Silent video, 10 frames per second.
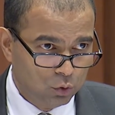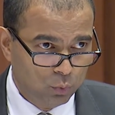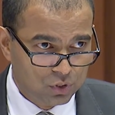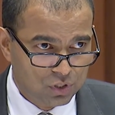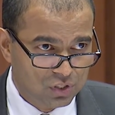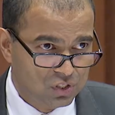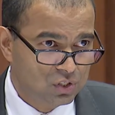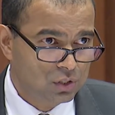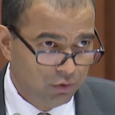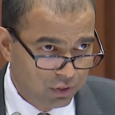to which this is
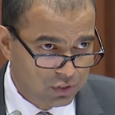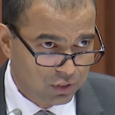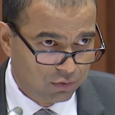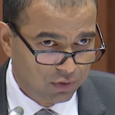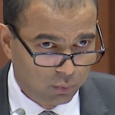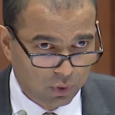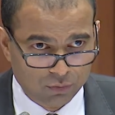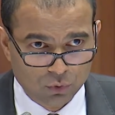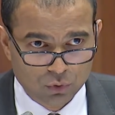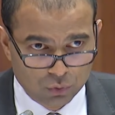serious enough that we have
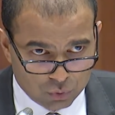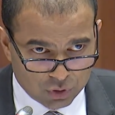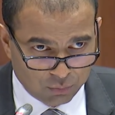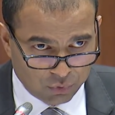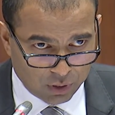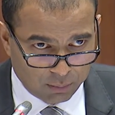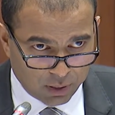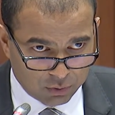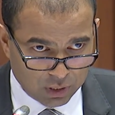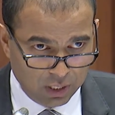to do something
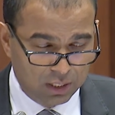about